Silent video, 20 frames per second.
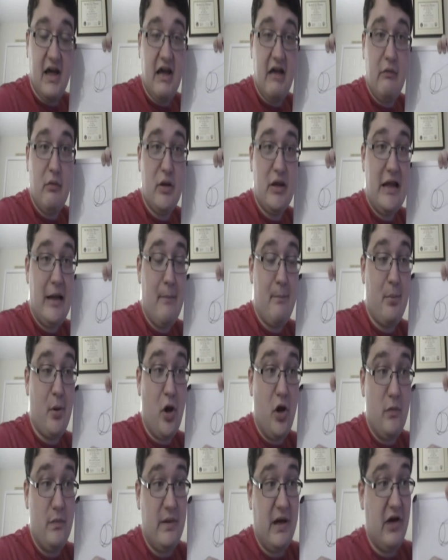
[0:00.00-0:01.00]
And what that
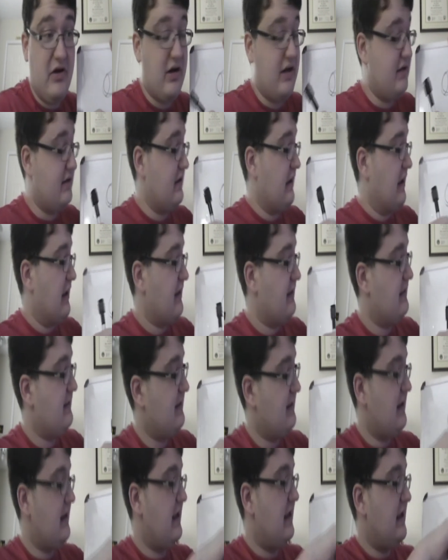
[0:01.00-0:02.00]
ball bearing
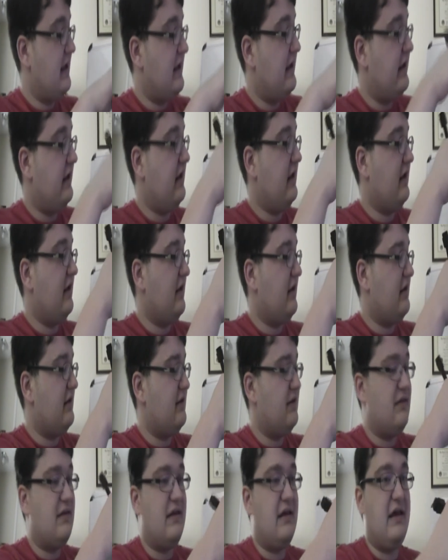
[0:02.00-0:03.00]
does
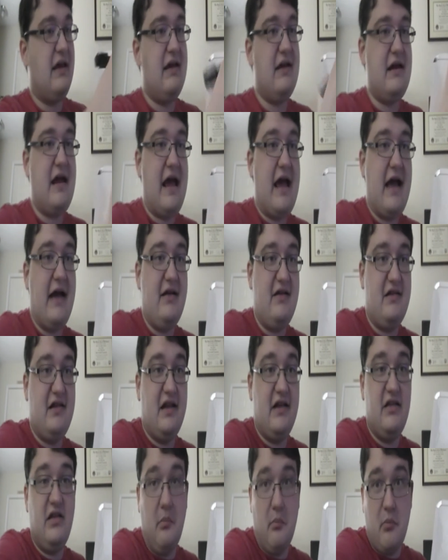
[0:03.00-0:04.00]
is it acts
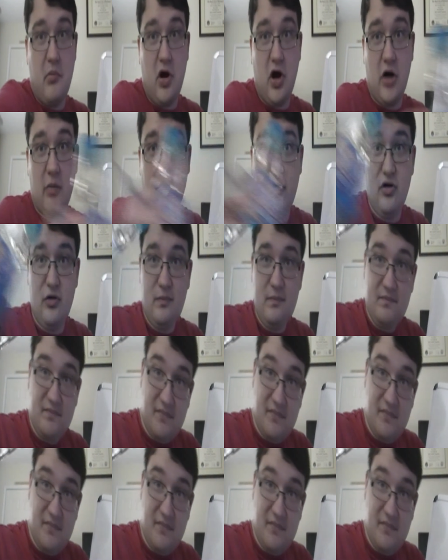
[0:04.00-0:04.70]
like the marble